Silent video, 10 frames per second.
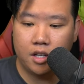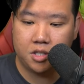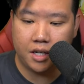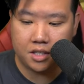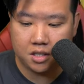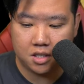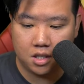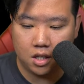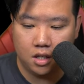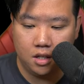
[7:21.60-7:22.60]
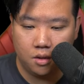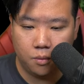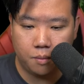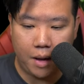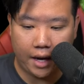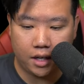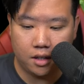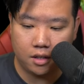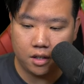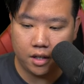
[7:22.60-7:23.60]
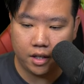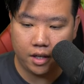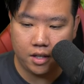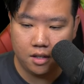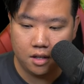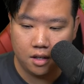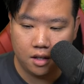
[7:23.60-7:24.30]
as you guys can see, we're back in here again.